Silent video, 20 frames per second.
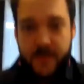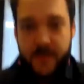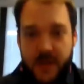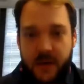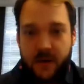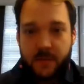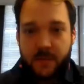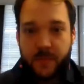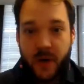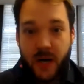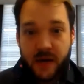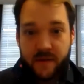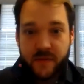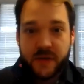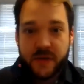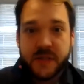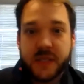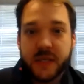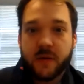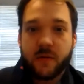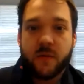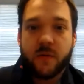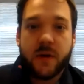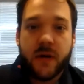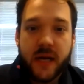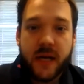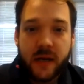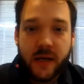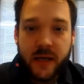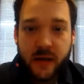the Biodiversity
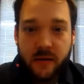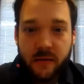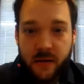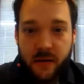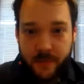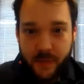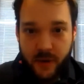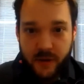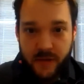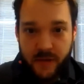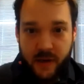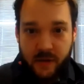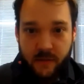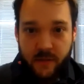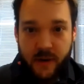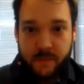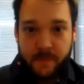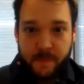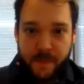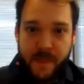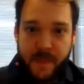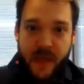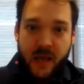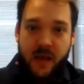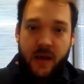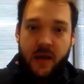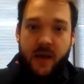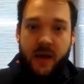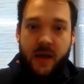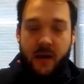Coordinator here at Perth NRM
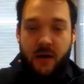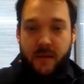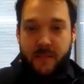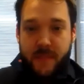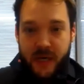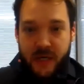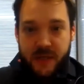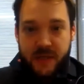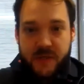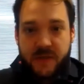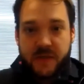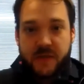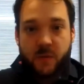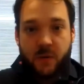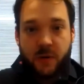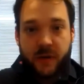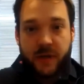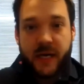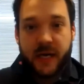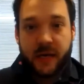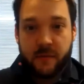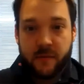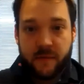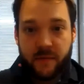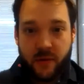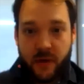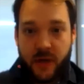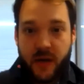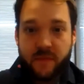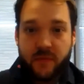and I manage the Swan River
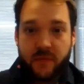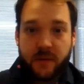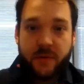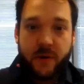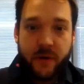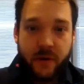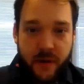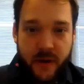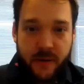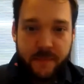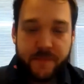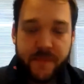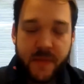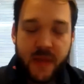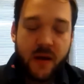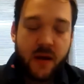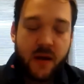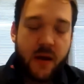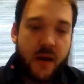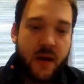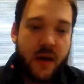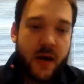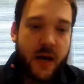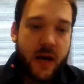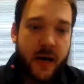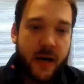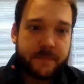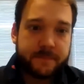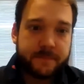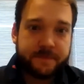Recovery Program.
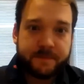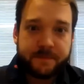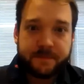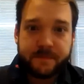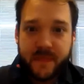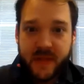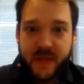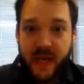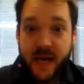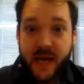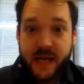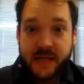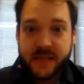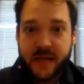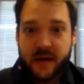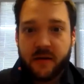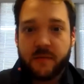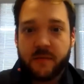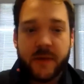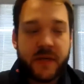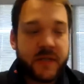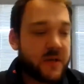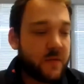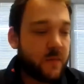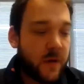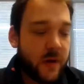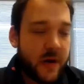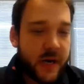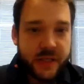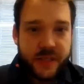As Karen mentioned,
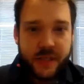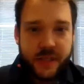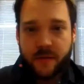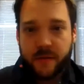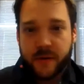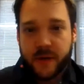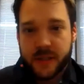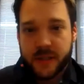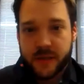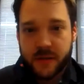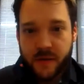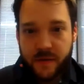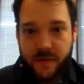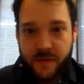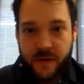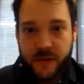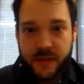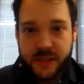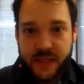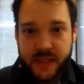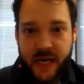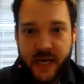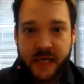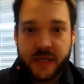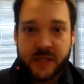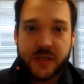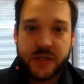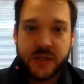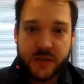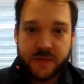we're actually going into the third
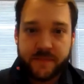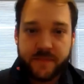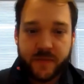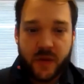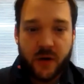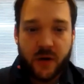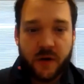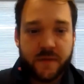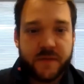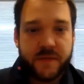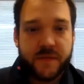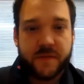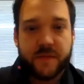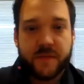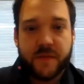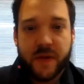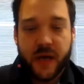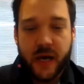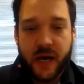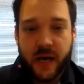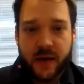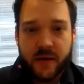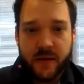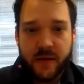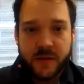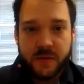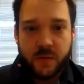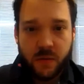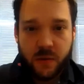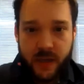stage of the
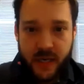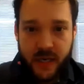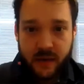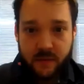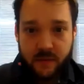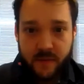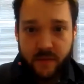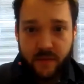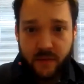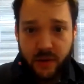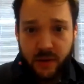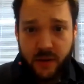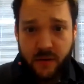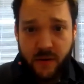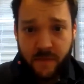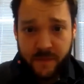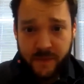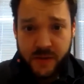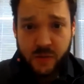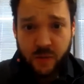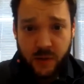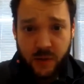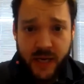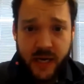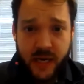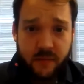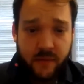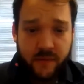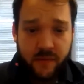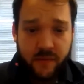Swan River
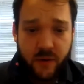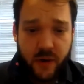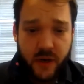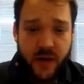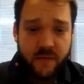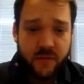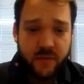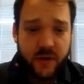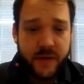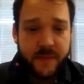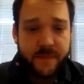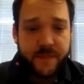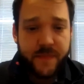Recovery.